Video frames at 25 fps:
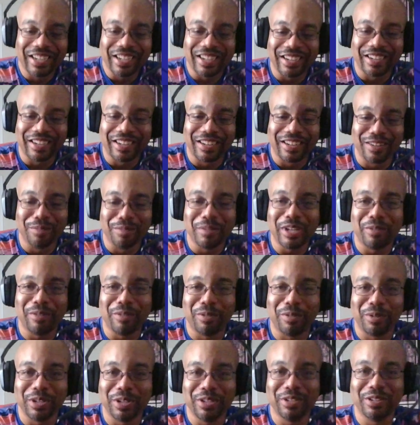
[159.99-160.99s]
Oh, man,
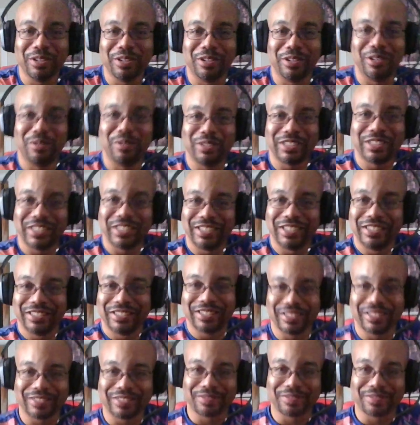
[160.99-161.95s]
but where are you going with this?